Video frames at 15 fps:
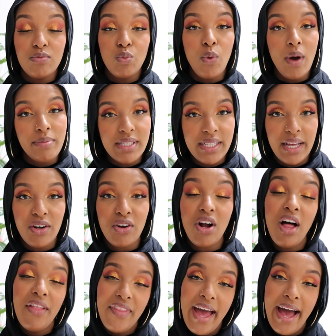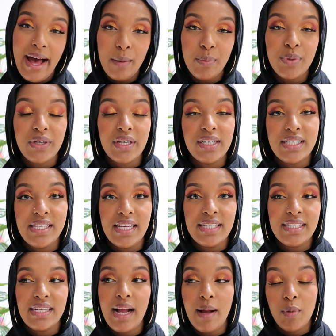website or on the app because
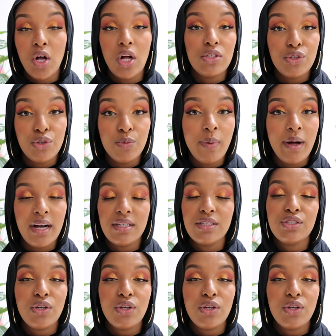it's an app called Coupang.